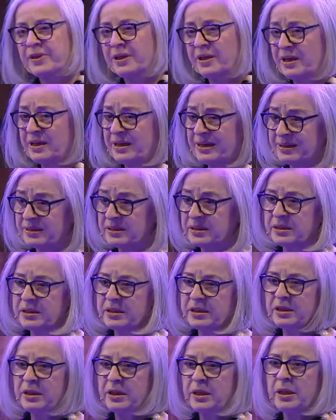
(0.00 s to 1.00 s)
client
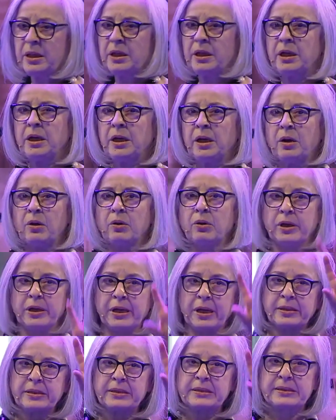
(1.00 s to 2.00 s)
or an
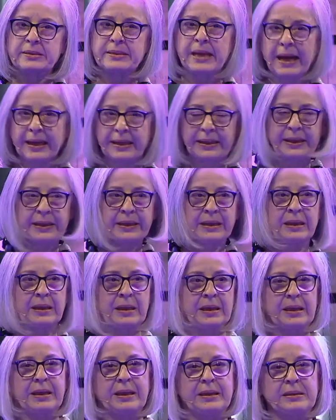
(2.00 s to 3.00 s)
understanding
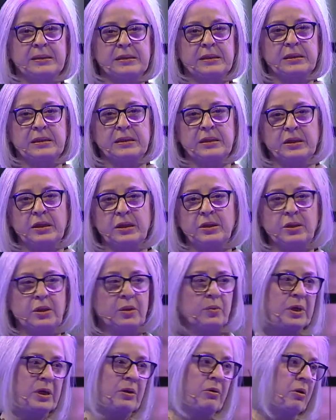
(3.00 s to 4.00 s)
client. You
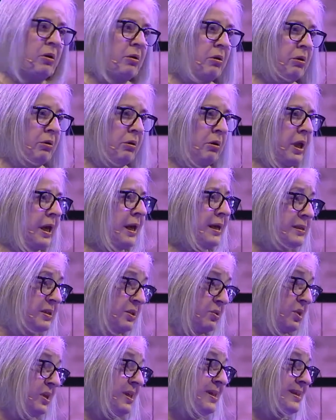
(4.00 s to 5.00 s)
know, we're all as
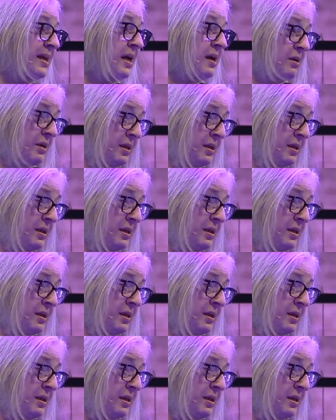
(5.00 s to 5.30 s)
good as our